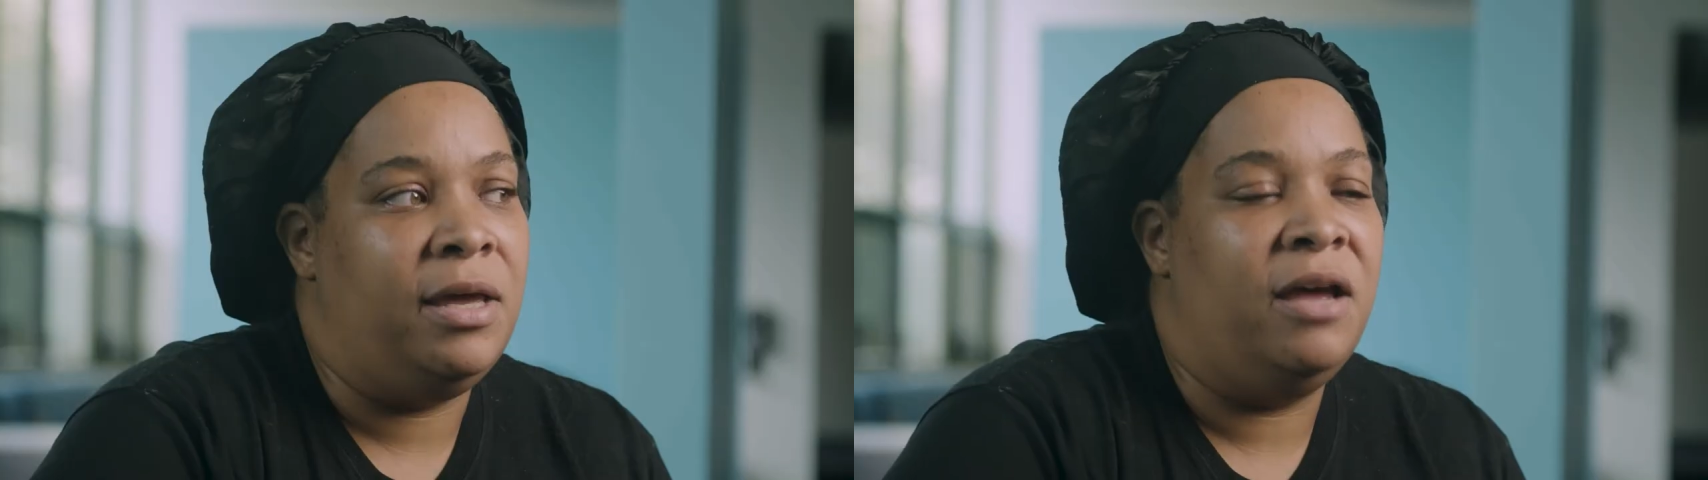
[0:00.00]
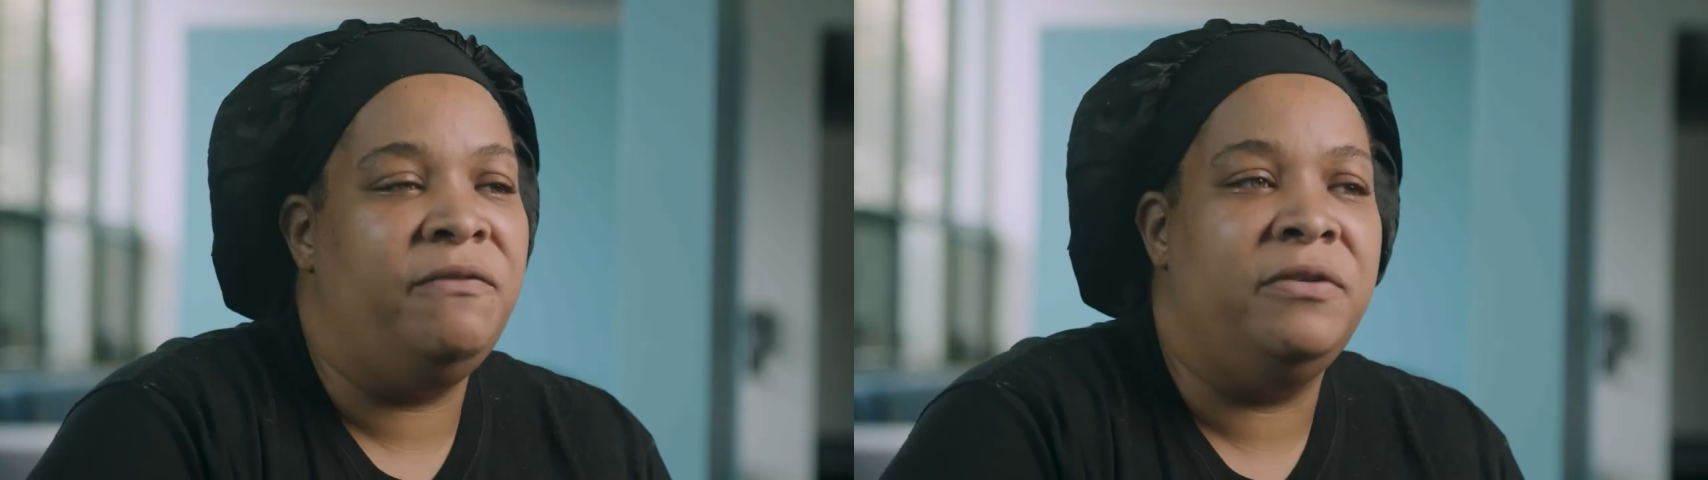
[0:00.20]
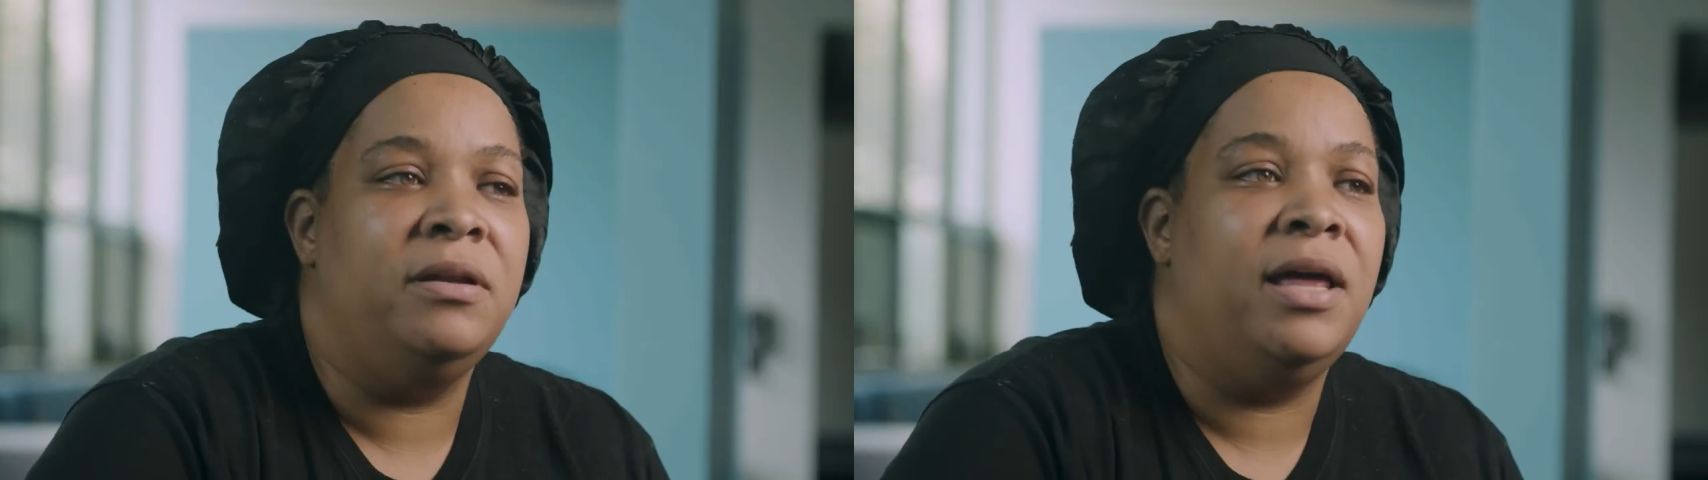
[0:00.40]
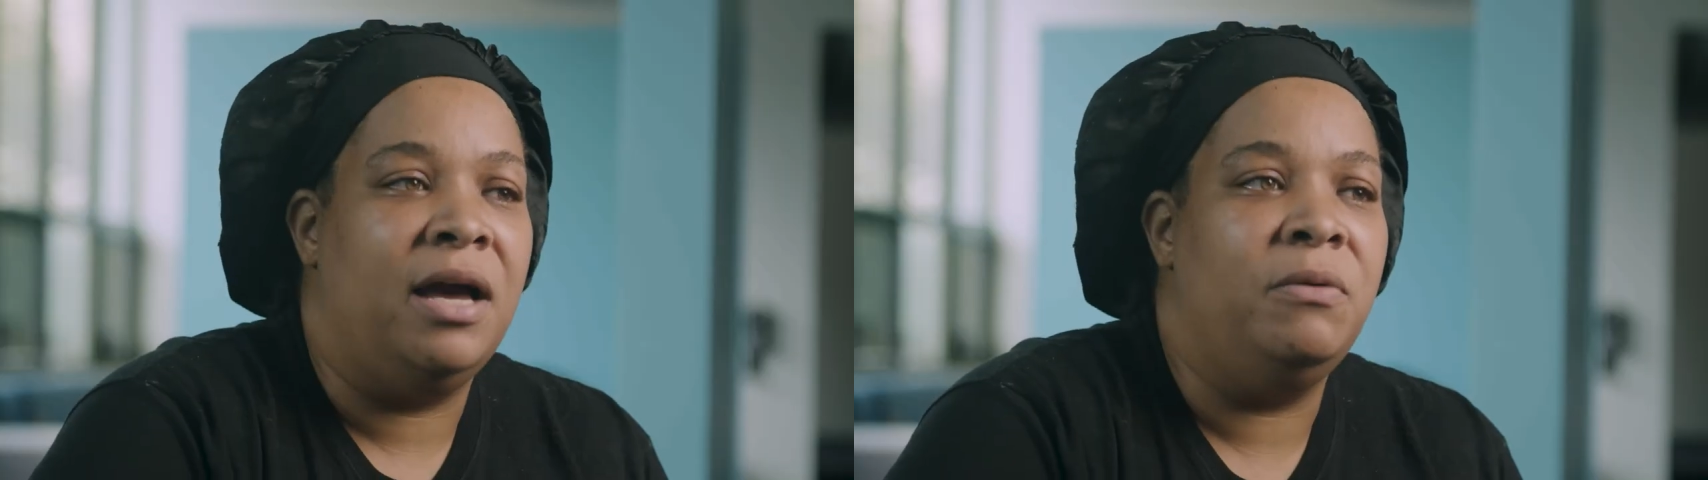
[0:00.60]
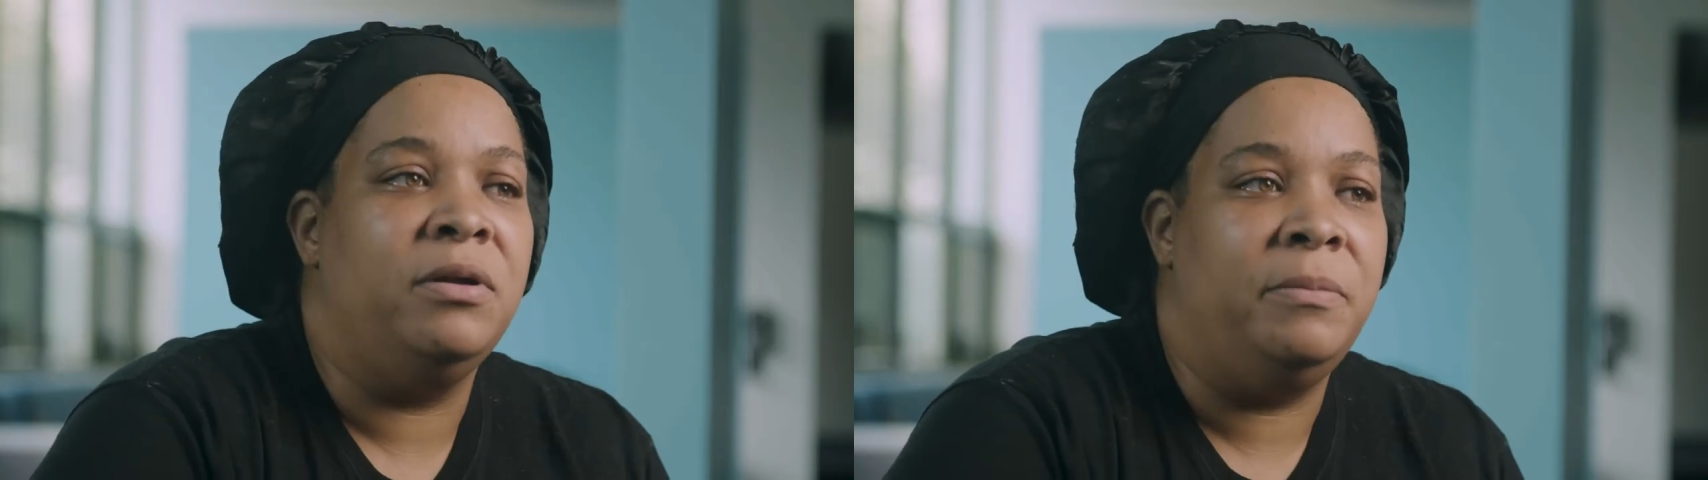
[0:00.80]
I feel like
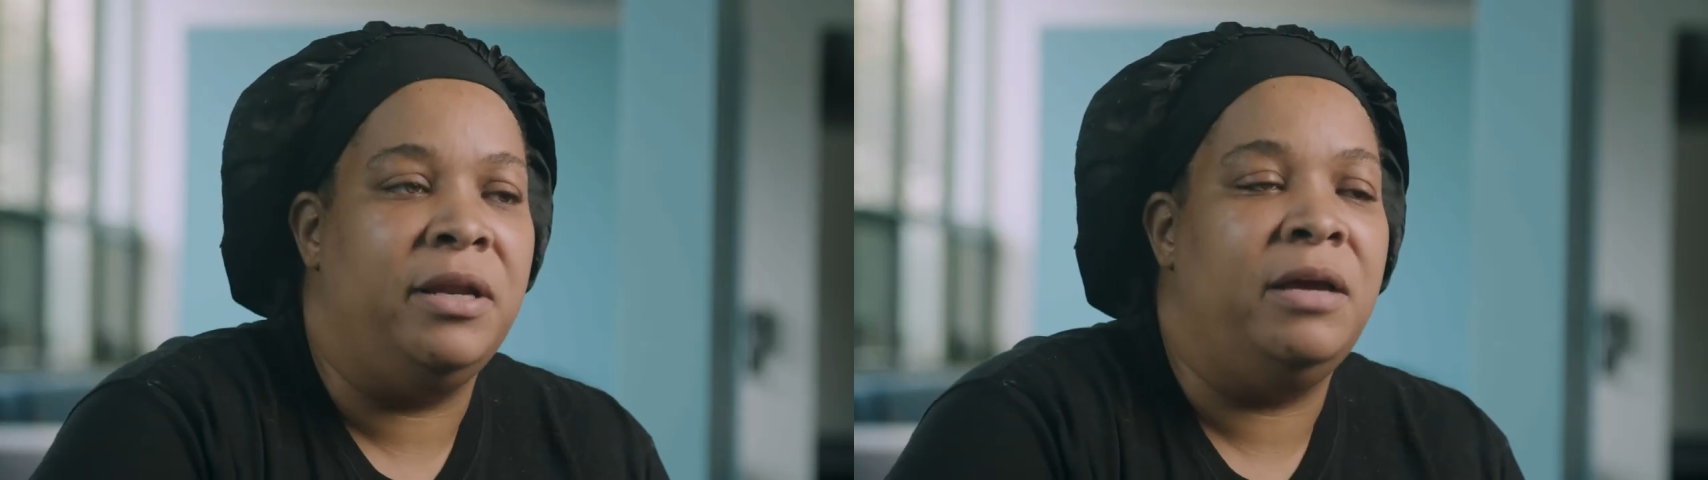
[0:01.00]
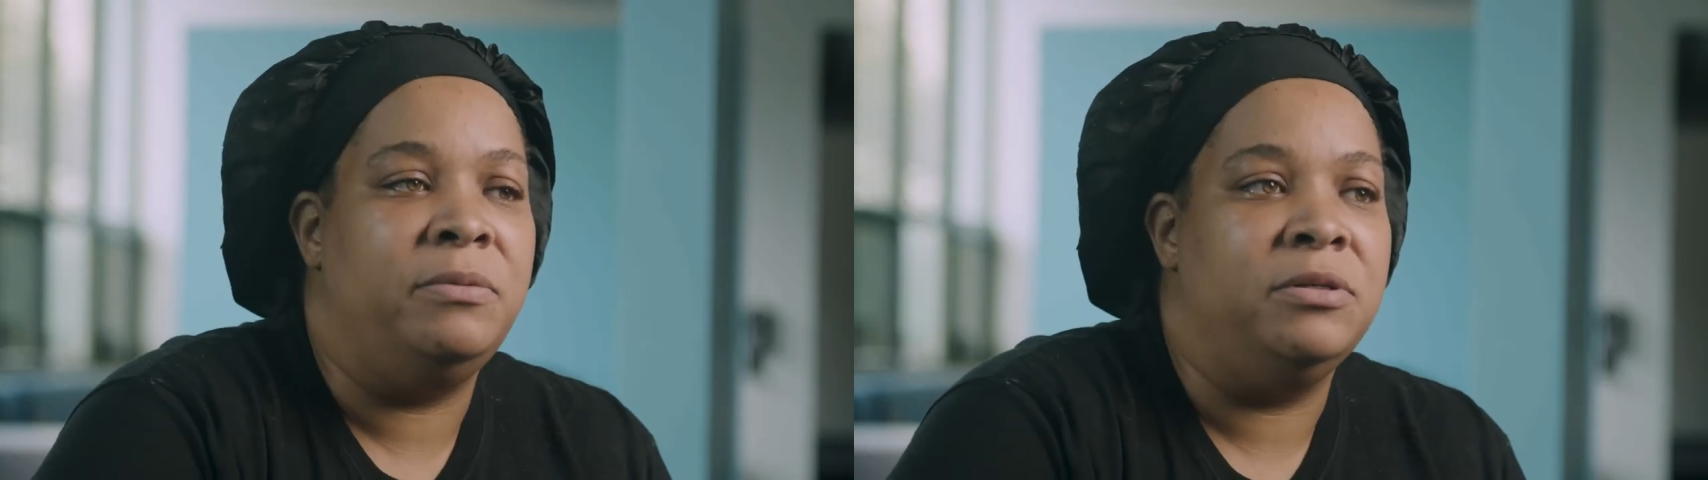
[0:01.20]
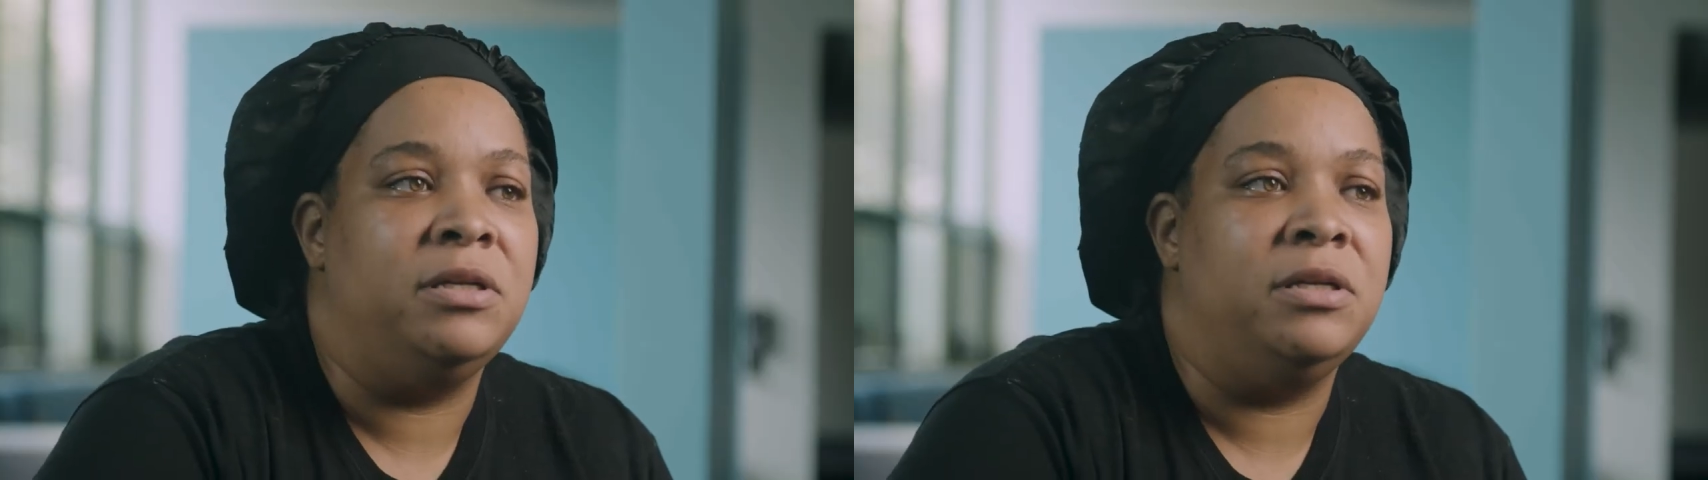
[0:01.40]
I would have been able